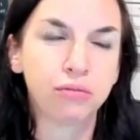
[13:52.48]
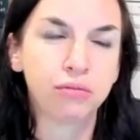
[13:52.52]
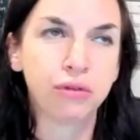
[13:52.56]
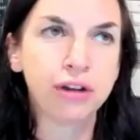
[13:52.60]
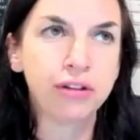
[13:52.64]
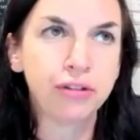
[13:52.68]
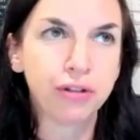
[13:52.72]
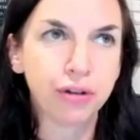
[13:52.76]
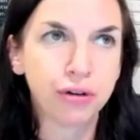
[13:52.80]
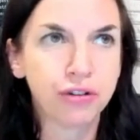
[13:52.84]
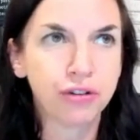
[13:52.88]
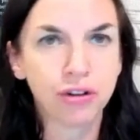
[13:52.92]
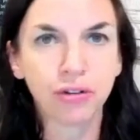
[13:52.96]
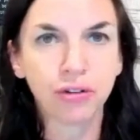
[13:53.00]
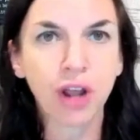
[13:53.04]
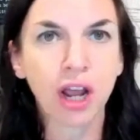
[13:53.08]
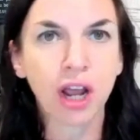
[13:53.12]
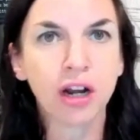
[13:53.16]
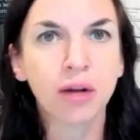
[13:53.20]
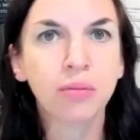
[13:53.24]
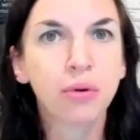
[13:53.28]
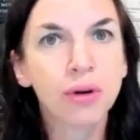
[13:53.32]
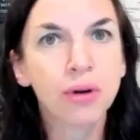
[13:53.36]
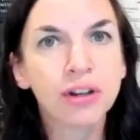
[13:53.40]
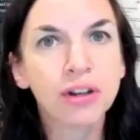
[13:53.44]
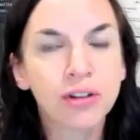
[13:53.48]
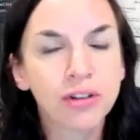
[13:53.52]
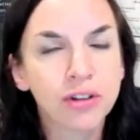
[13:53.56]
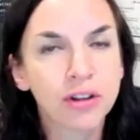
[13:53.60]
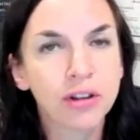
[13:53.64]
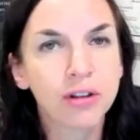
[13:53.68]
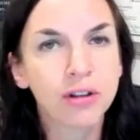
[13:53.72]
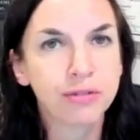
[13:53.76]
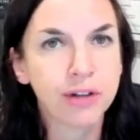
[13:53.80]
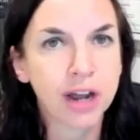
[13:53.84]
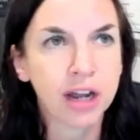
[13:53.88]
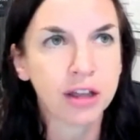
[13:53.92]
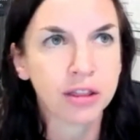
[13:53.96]
research has kind of pointed to
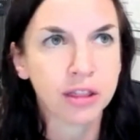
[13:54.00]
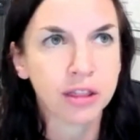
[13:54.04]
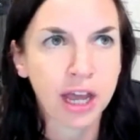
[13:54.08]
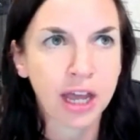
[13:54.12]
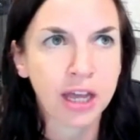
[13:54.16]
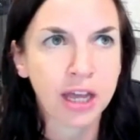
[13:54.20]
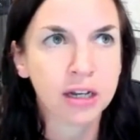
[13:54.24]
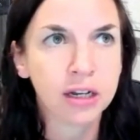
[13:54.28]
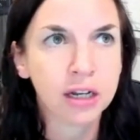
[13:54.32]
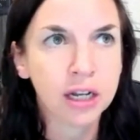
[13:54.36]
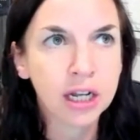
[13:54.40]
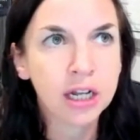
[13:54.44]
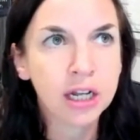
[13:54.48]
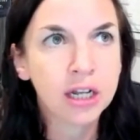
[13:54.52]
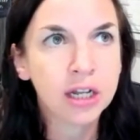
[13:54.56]
the fact that